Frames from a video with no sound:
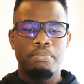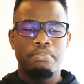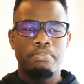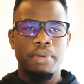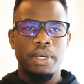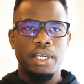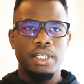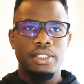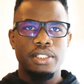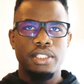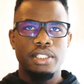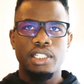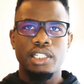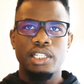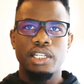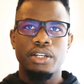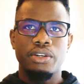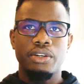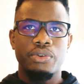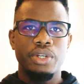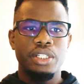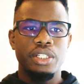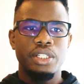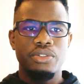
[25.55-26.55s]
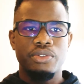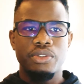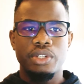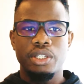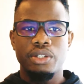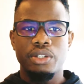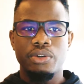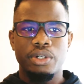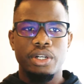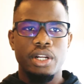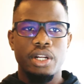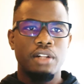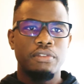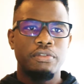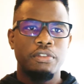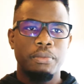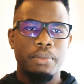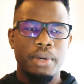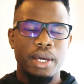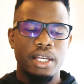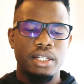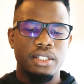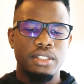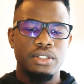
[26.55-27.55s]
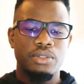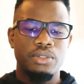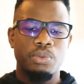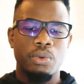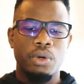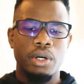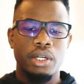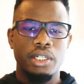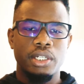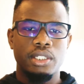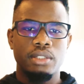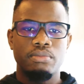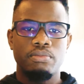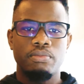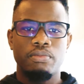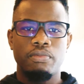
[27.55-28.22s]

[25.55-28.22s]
Basically, a green screen or an alpha mat is what